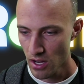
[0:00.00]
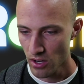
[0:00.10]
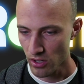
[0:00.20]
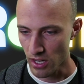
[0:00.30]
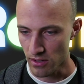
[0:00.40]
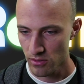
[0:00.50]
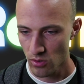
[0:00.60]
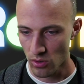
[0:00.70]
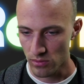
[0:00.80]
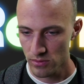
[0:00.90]
Okay,
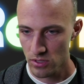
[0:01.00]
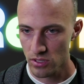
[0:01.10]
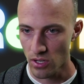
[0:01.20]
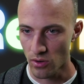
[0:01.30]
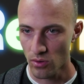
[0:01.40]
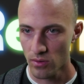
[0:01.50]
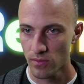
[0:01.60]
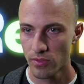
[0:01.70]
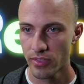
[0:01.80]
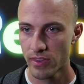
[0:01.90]
cool. So
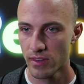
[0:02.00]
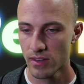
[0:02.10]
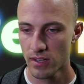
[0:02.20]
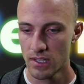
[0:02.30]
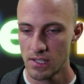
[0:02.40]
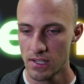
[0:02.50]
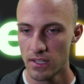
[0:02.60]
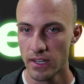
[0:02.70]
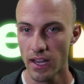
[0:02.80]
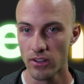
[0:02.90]

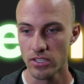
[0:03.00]
now